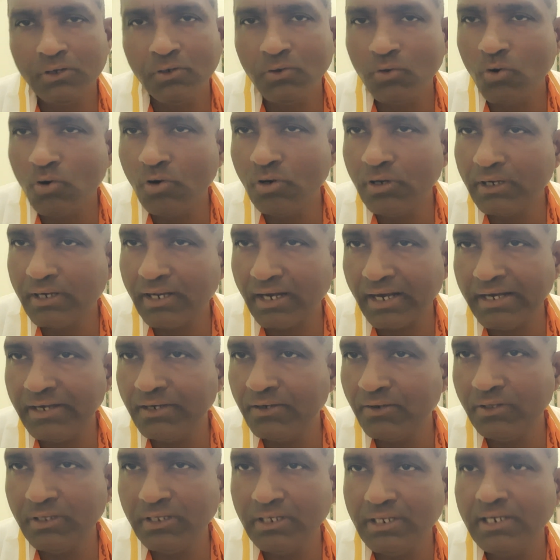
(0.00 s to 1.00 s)
Don't try
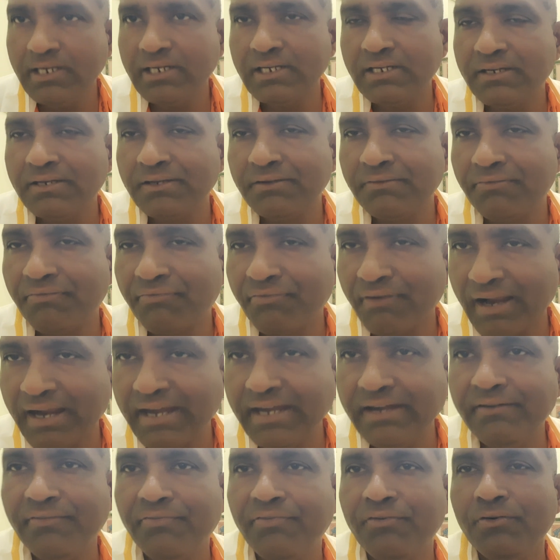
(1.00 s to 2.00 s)
to eat
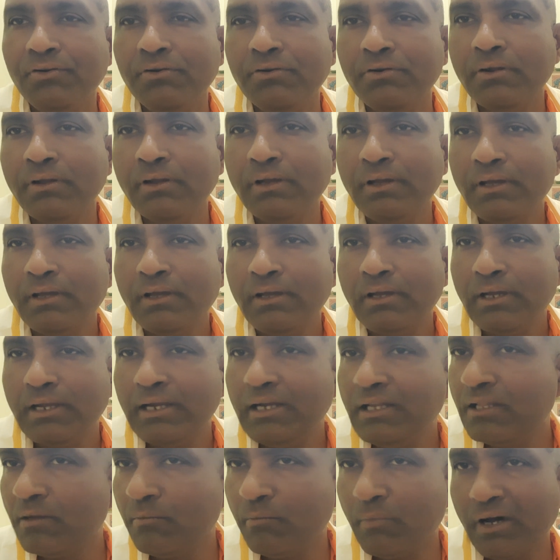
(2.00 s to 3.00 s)
fried food
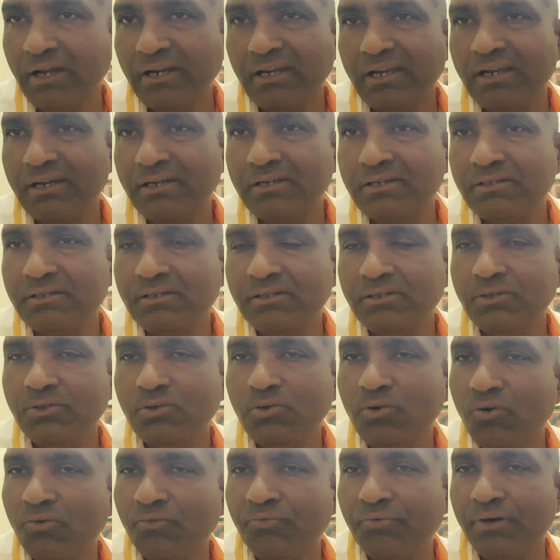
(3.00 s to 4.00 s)
in the market. You
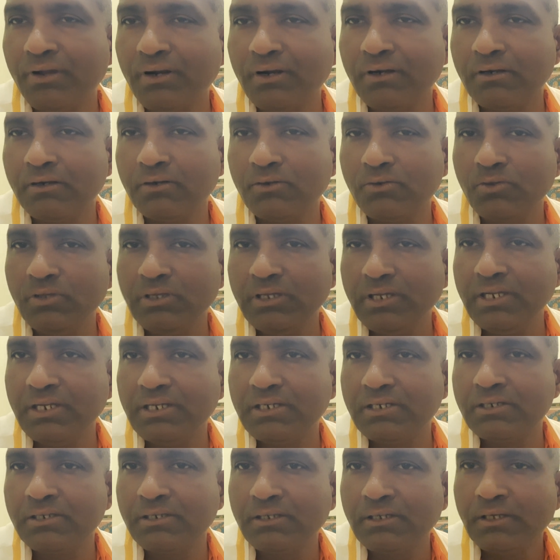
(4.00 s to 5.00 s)
go for to
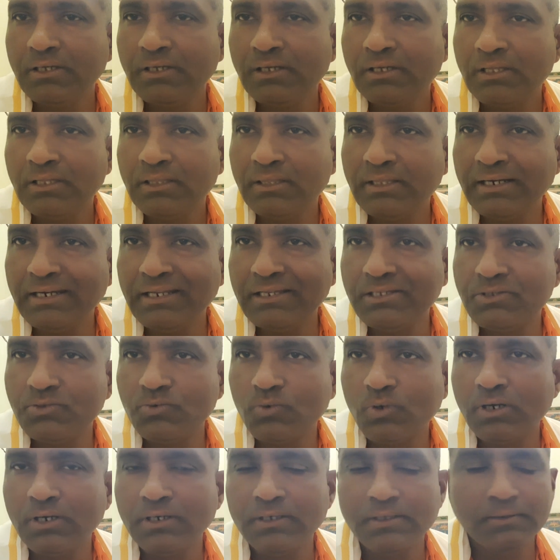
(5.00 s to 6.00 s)
eat, that is
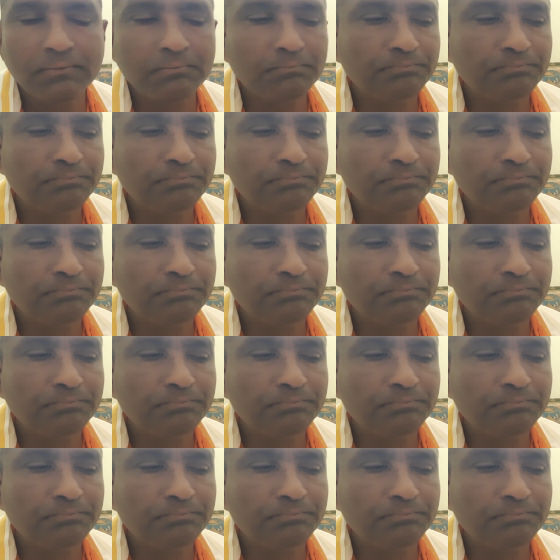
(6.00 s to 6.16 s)
what,